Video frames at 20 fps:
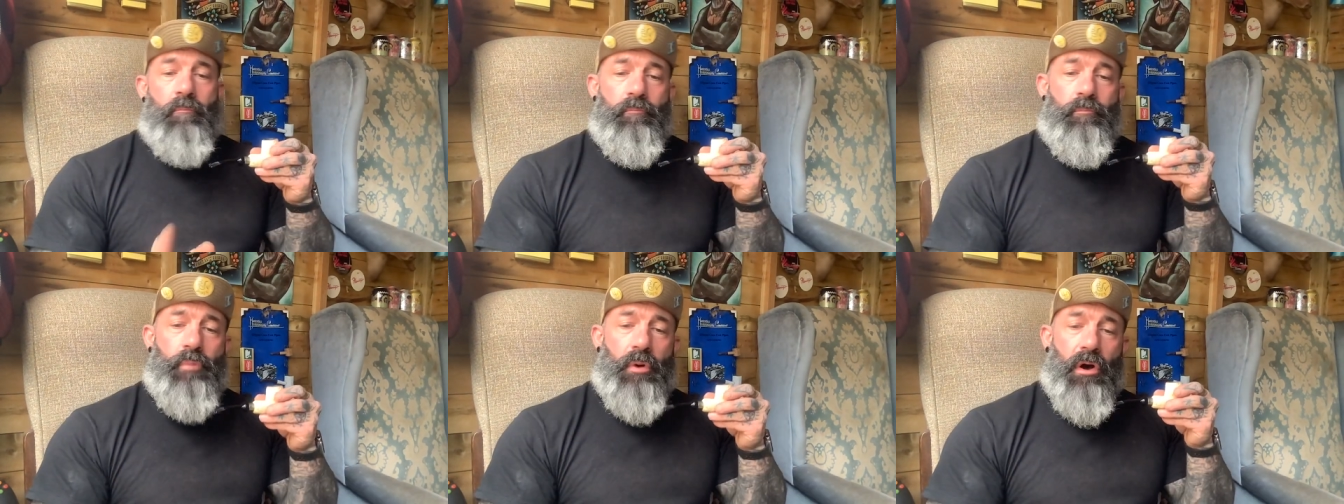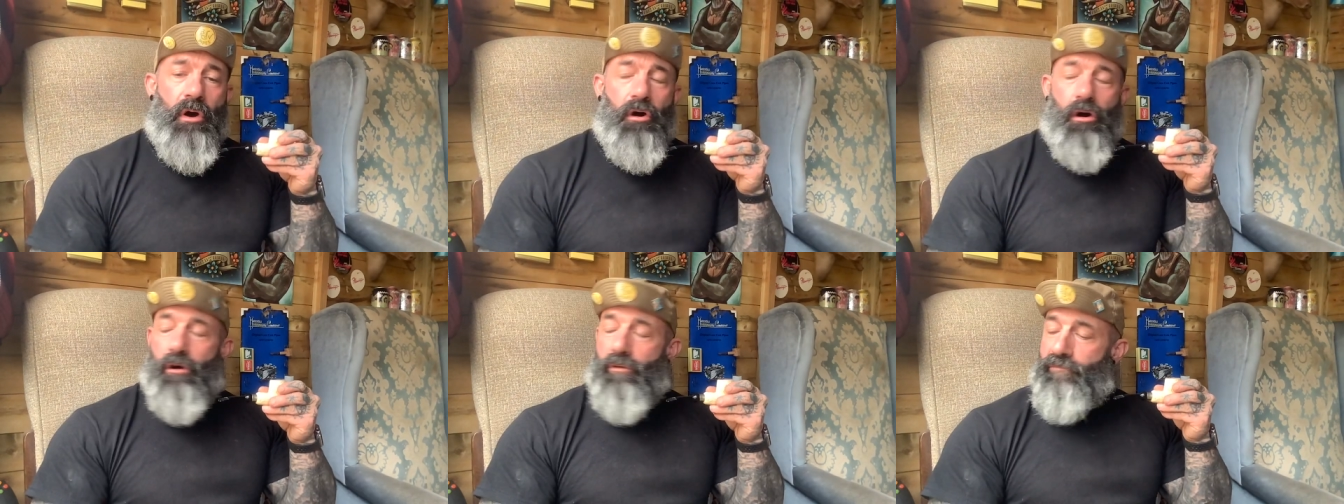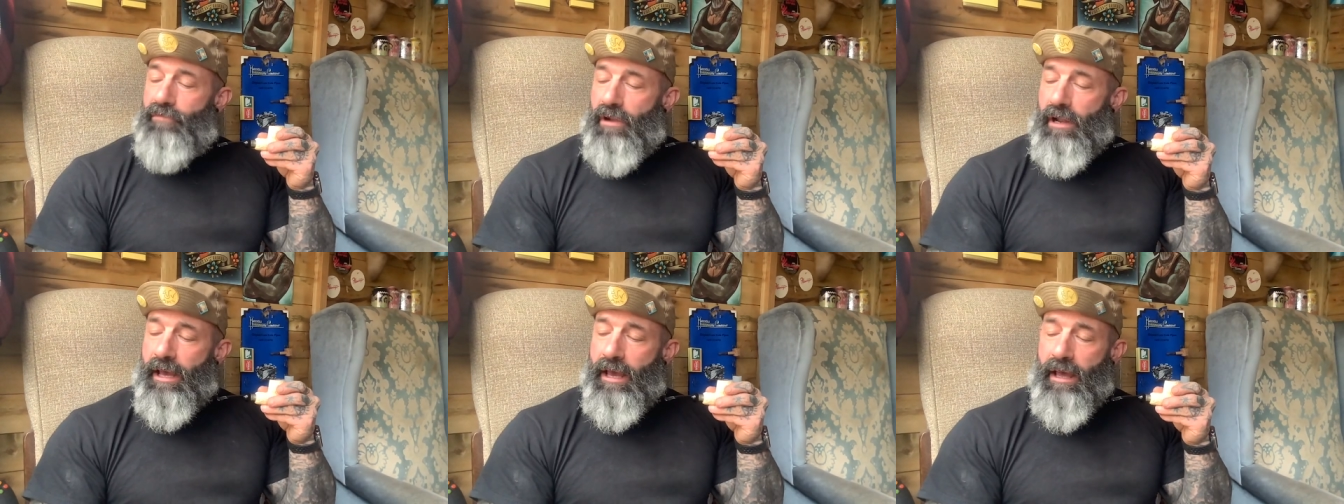But
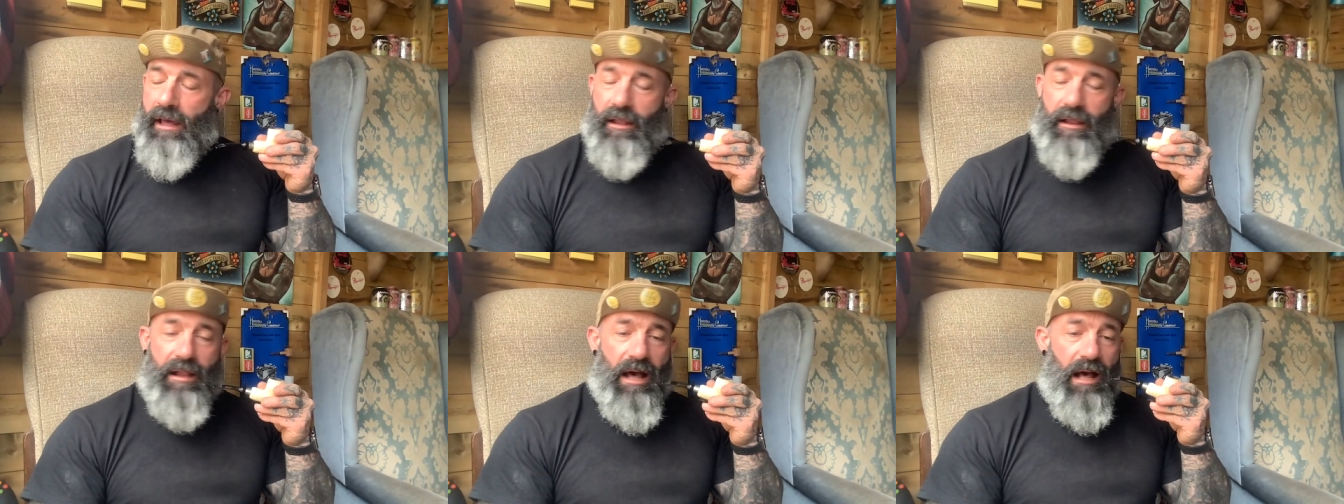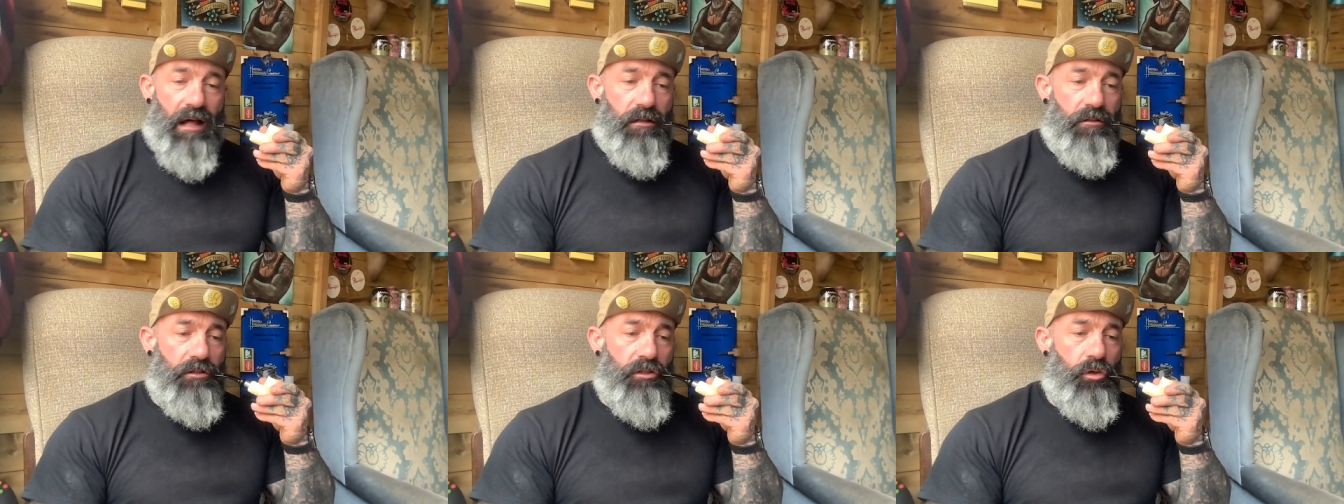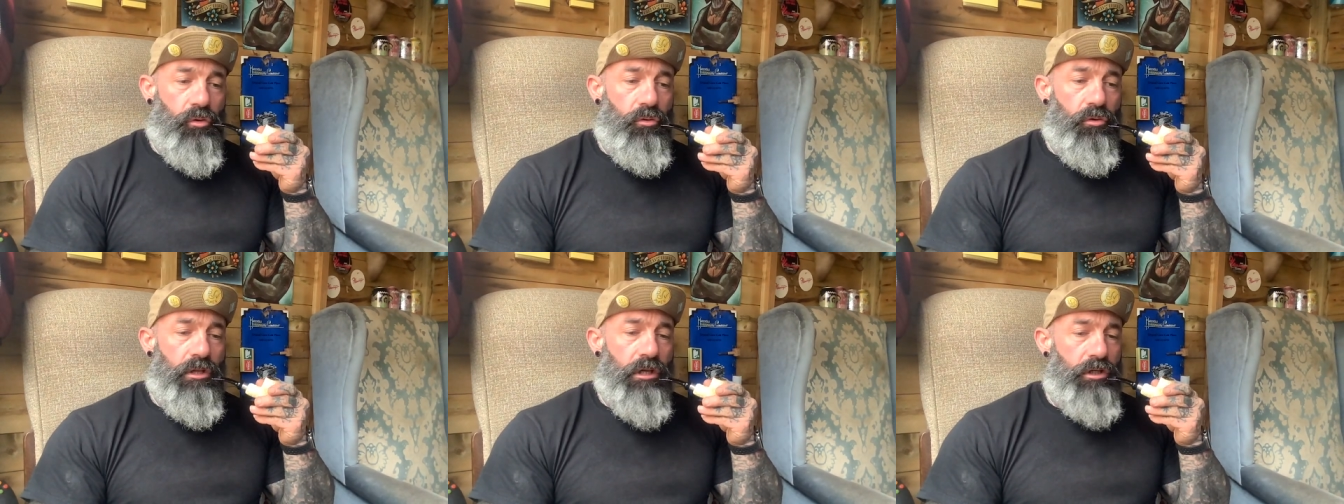hopefully that'll
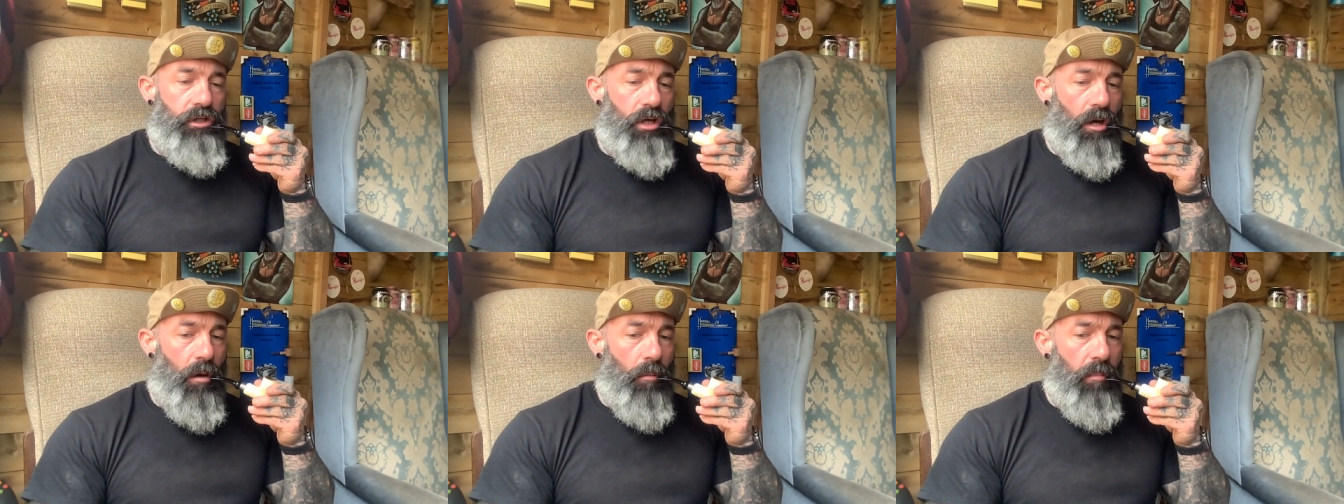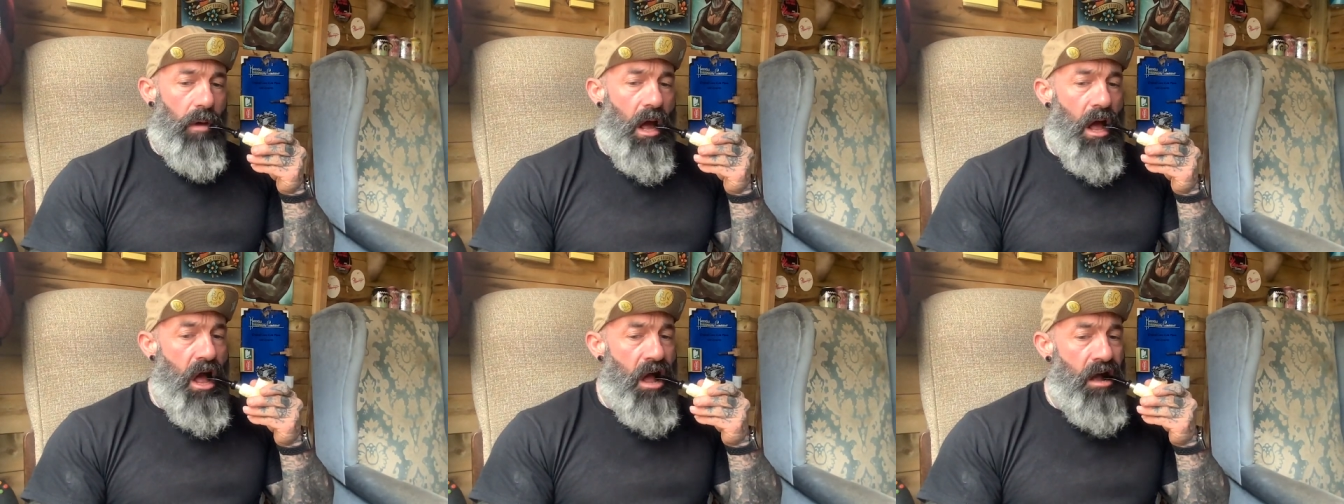do the job.